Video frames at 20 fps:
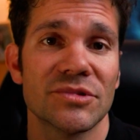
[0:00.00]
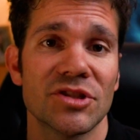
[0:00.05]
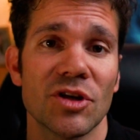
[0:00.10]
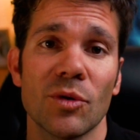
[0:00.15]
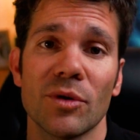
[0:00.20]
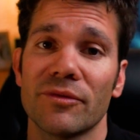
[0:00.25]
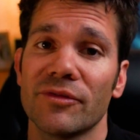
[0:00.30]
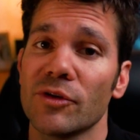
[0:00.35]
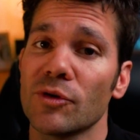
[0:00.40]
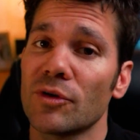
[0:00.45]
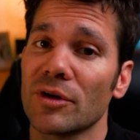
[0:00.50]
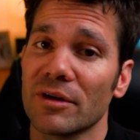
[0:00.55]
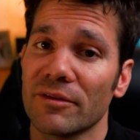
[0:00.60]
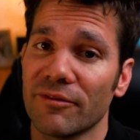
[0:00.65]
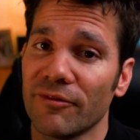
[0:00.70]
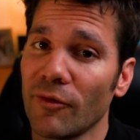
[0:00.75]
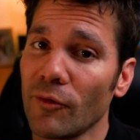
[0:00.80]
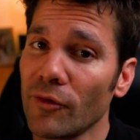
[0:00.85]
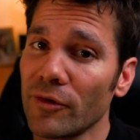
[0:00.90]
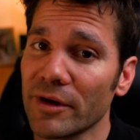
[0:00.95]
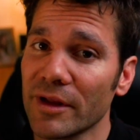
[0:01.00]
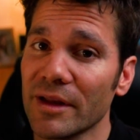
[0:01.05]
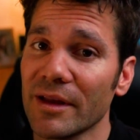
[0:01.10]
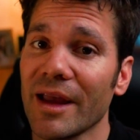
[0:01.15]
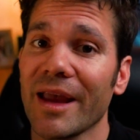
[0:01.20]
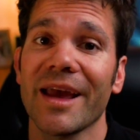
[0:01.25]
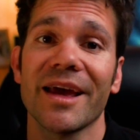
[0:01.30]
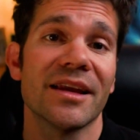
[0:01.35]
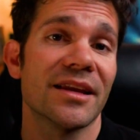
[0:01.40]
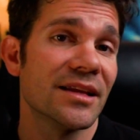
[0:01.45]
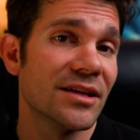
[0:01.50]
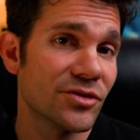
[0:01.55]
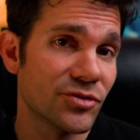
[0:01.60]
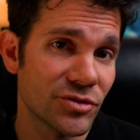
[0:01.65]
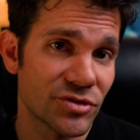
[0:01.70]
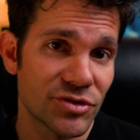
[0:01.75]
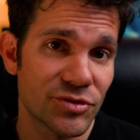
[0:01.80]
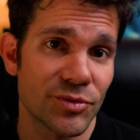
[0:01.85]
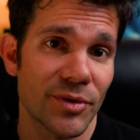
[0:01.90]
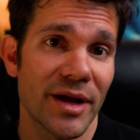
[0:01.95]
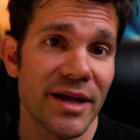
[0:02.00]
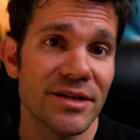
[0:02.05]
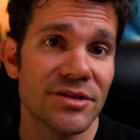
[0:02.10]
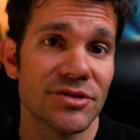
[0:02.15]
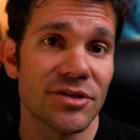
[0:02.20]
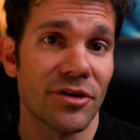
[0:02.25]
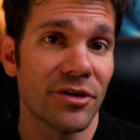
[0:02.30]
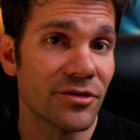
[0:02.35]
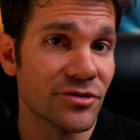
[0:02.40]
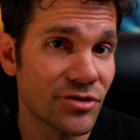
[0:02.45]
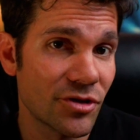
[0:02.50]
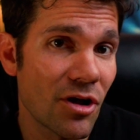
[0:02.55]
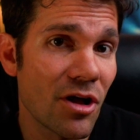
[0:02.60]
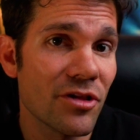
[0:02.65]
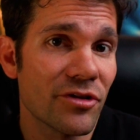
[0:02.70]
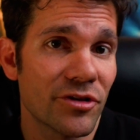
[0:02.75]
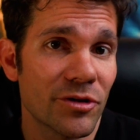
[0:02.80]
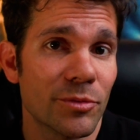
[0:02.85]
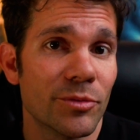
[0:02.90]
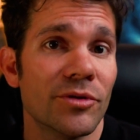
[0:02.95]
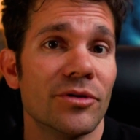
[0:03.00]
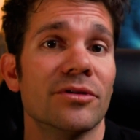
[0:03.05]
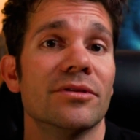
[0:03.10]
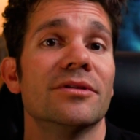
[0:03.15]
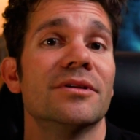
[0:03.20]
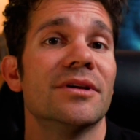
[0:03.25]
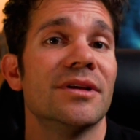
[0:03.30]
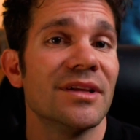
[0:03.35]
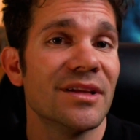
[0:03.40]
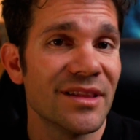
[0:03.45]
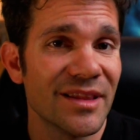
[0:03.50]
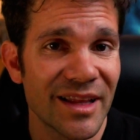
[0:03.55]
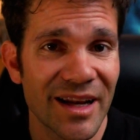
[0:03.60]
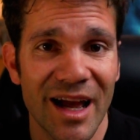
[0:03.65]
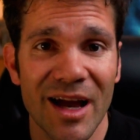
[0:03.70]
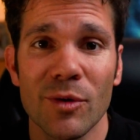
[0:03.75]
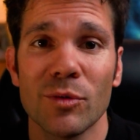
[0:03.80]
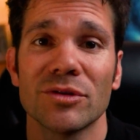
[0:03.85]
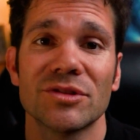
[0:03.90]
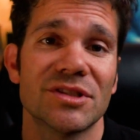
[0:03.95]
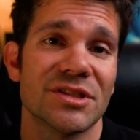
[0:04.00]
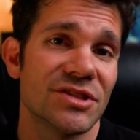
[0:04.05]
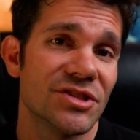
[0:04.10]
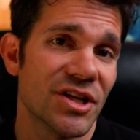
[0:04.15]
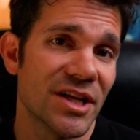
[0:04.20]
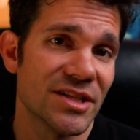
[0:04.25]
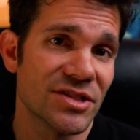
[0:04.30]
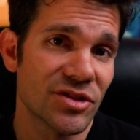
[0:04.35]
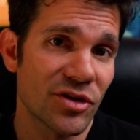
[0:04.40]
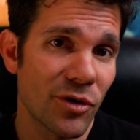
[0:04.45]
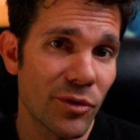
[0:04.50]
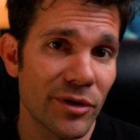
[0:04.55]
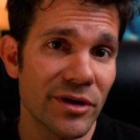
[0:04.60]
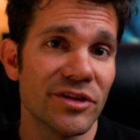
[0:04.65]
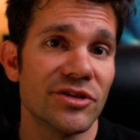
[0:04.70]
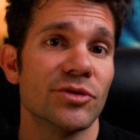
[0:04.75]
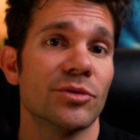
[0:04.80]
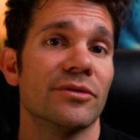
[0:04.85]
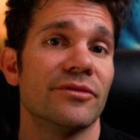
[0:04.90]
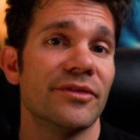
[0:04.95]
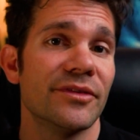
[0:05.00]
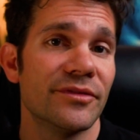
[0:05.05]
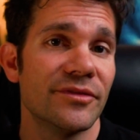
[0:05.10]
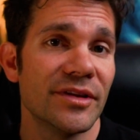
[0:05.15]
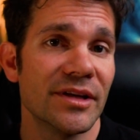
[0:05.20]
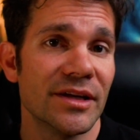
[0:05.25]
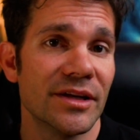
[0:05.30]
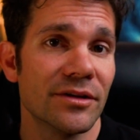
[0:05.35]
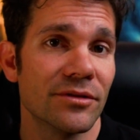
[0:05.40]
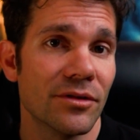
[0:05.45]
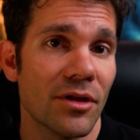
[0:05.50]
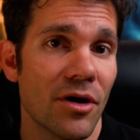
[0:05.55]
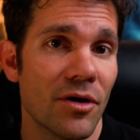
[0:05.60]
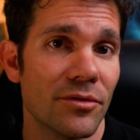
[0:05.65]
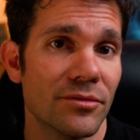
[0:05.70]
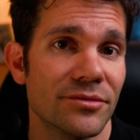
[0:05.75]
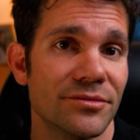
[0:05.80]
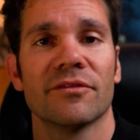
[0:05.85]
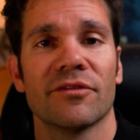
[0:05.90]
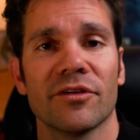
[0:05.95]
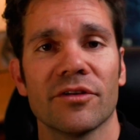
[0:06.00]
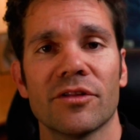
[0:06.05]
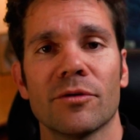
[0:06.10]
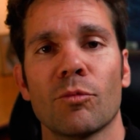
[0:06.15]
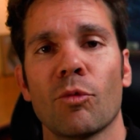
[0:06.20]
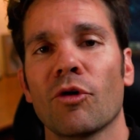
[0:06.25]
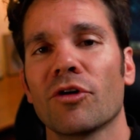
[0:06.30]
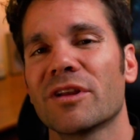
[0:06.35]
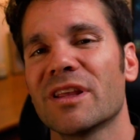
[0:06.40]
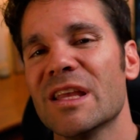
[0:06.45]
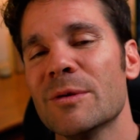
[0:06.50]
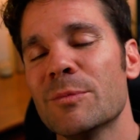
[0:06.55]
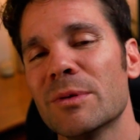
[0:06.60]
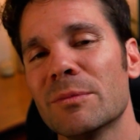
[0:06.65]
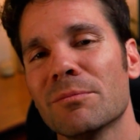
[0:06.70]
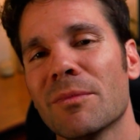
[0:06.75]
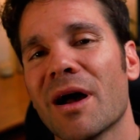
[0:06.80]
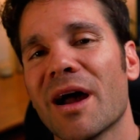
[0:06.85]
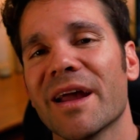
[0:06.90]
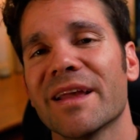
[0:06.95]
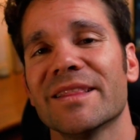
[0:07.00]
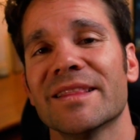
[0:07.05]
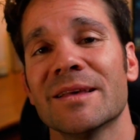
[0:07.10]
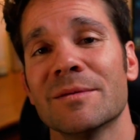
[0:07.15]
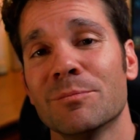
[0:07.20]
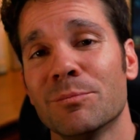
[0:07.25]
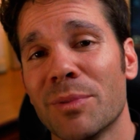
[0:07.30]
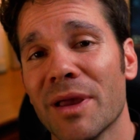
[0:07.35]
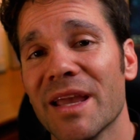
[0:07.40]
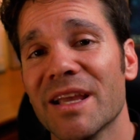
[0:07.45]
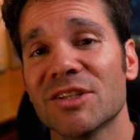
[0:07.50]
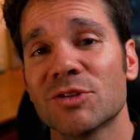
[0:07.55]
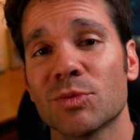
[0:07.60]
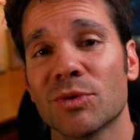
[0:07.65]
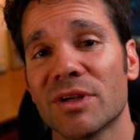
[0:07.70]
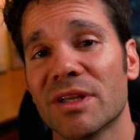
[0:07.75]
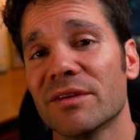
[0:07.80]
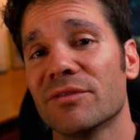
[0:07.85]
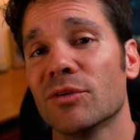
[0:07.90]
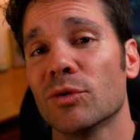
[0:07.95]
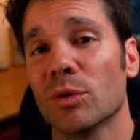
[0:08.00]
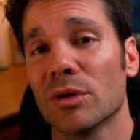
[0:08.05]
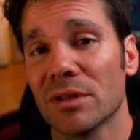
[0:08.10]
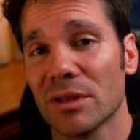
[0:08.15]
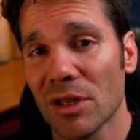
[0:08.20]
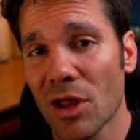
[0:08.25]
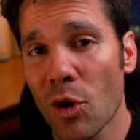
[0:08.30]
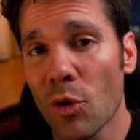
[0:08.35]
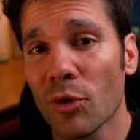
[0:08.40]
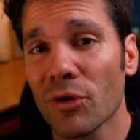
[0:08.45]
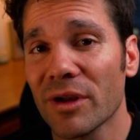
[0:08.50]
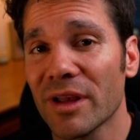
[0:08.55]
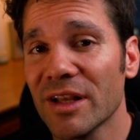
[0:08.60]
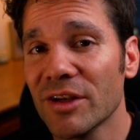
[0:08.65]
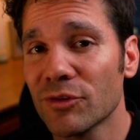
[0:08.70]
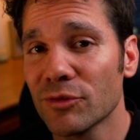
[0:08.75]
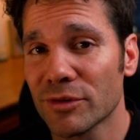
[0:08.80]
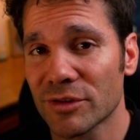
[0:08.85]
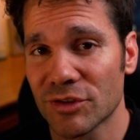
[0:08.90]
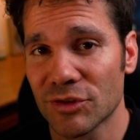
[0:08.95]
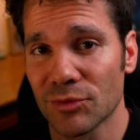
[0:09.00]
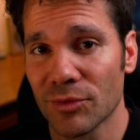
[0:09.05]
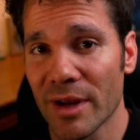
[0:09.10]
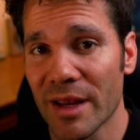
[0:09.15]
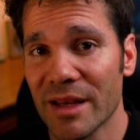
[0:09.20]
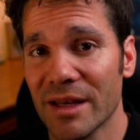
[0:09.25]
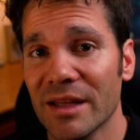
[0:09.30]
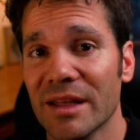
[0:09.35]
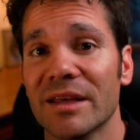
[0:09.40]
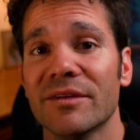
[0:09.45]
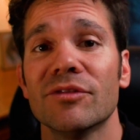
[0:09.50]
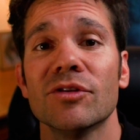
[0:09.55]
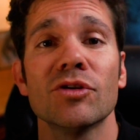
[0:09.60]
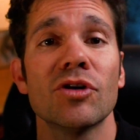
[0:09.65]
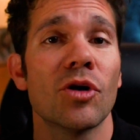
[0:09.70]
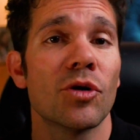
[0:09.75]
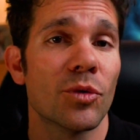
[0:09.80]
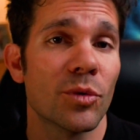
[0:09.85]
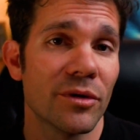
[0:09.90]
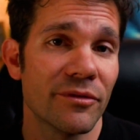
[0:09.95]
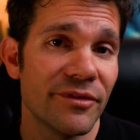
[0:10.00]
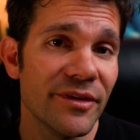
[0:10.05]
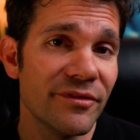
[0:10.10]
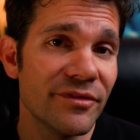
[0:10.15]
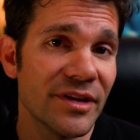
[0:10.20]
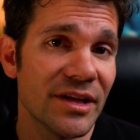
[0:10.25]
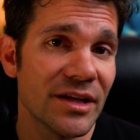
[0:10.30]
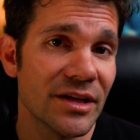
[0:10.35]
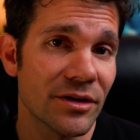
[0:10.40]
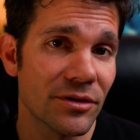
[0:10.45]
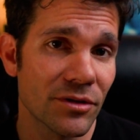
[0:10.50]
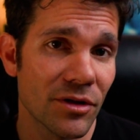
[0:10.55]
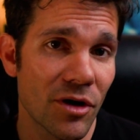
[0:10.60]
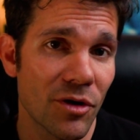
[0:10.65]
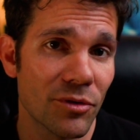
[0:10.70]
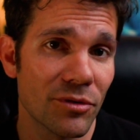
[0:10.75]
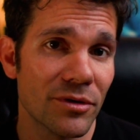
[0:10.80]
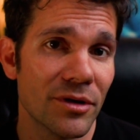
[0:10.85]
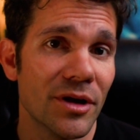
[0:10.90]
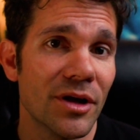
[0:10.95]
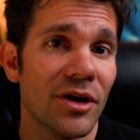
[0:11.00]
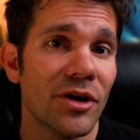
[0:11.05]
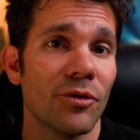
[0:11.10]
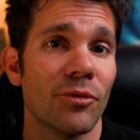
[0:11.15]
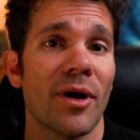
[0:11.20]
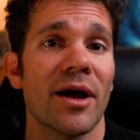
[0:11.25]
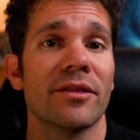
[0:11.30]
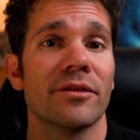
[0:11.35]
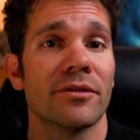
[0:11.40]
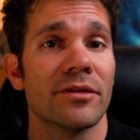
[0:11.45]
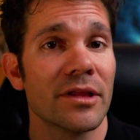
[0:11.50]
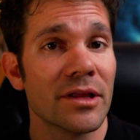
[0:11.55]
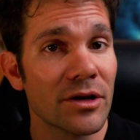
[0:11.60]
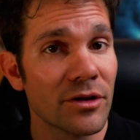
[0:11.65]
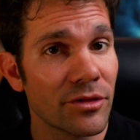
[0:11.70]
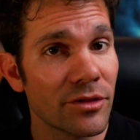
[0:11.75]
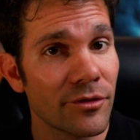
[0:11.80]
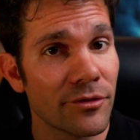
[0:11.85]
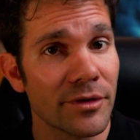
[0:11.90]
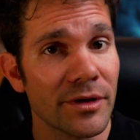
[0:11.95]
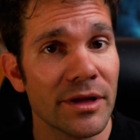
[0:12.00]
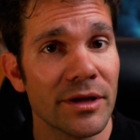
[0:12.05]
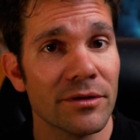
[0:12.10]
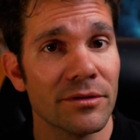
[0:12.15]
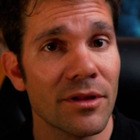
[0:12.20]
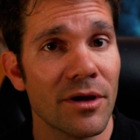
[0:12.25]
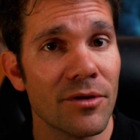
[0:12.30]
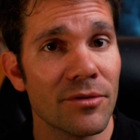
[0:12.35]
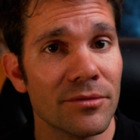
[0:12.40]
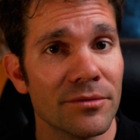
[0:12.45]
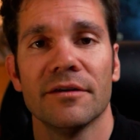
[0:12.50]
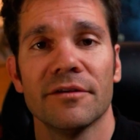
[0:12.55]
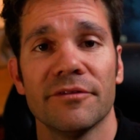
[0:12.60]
So if you can afford it and interest rates are tolerable, then I would suggest going to a 15-year loan. Furthermore, keep in mind that banks will give you a lower interest rate if you go to a 15-year loan rather than a 30-year loan.